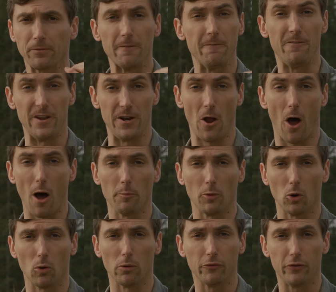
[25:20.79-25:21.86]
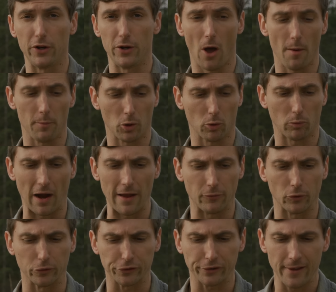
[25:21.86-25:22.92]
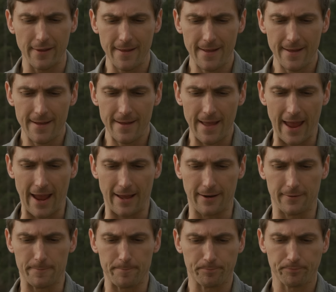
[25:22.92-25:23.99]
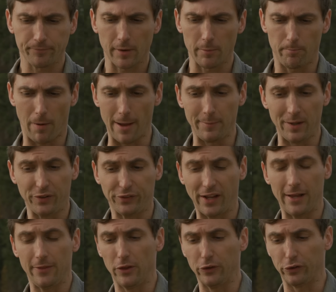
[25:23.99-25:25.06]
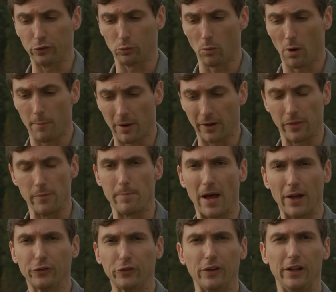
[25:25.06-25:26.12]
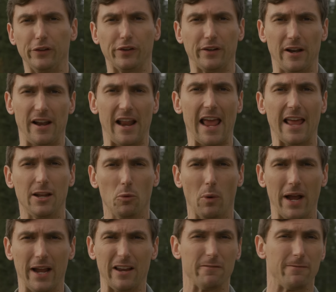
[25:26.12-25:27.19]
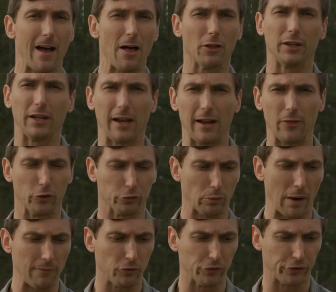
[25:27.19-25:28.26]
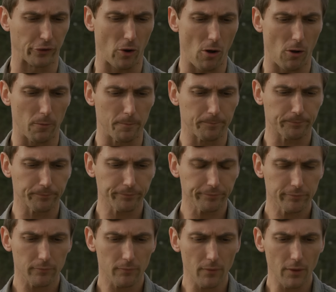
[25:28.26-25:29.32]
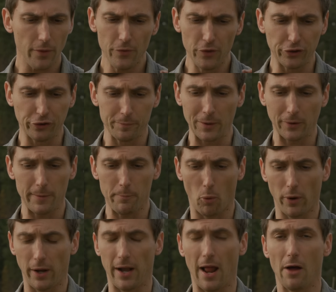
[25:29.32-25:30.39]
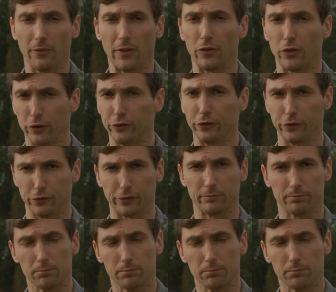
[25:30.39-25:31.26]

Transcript: phenomenal, phenomenal rifles. And by me saying this is among the best isn't in any way invalidating those rifles at all. This is merely pointing out that this is